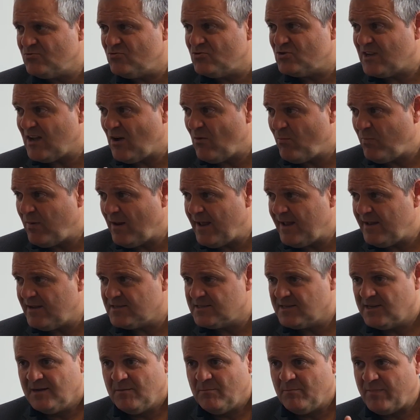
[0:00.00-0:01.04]
to scout
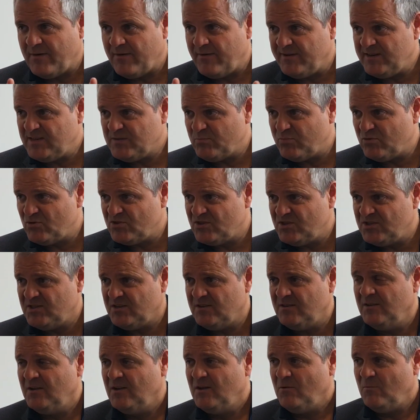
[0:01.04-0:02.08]
players per each
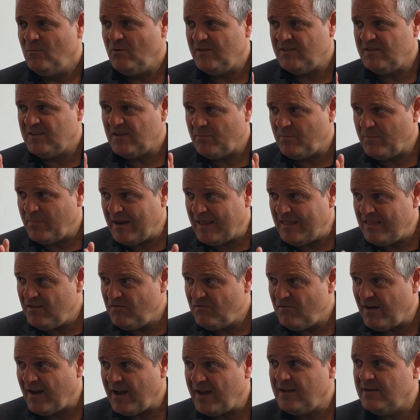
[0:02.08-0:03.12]
position with a
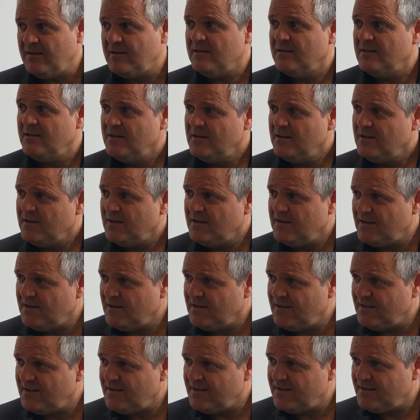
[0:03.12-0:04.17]
predefined
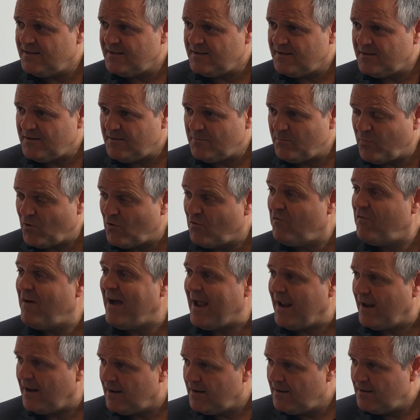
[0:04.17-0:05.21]

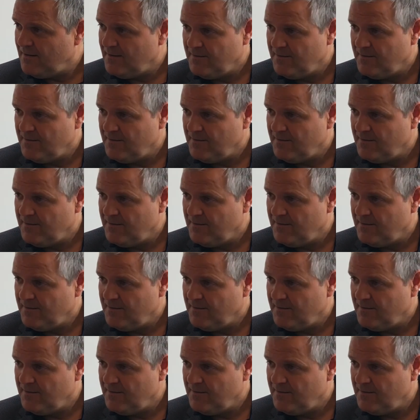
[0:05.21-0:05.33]
profile.